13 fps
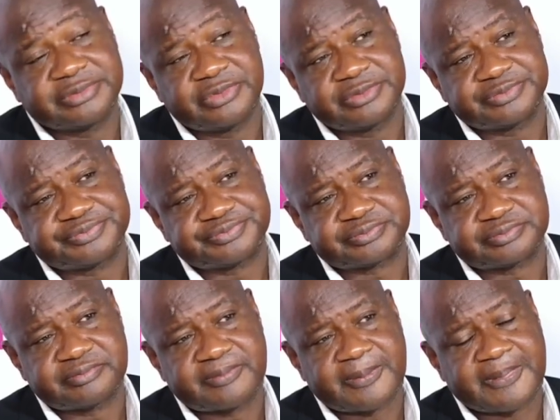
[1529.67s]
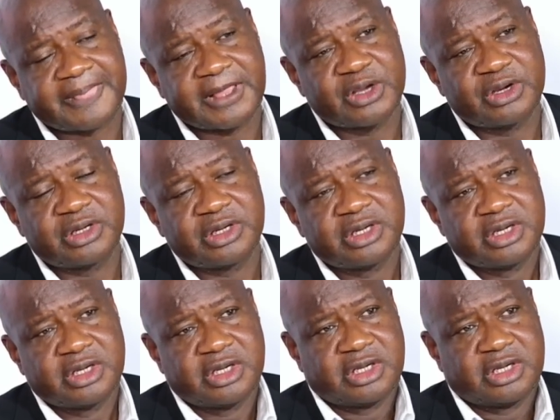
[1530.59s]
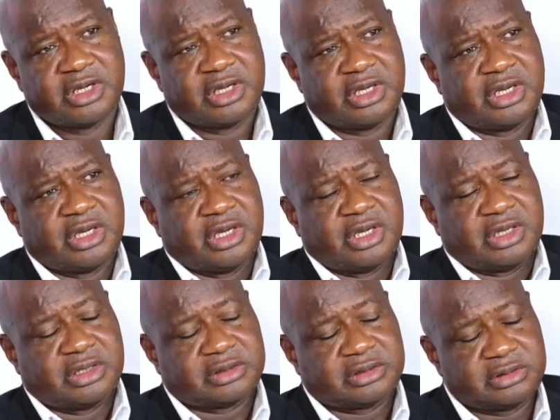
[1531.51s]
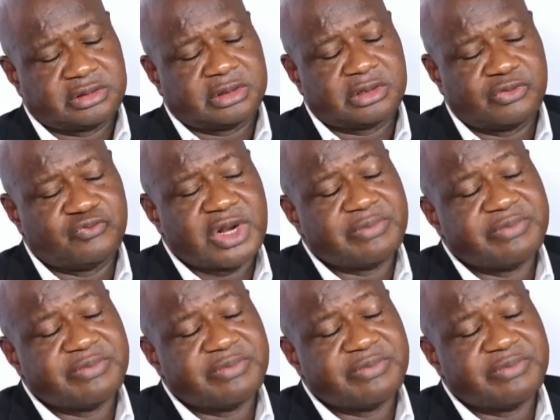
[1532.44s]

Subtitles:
what vetting process is there at the presidency? Well,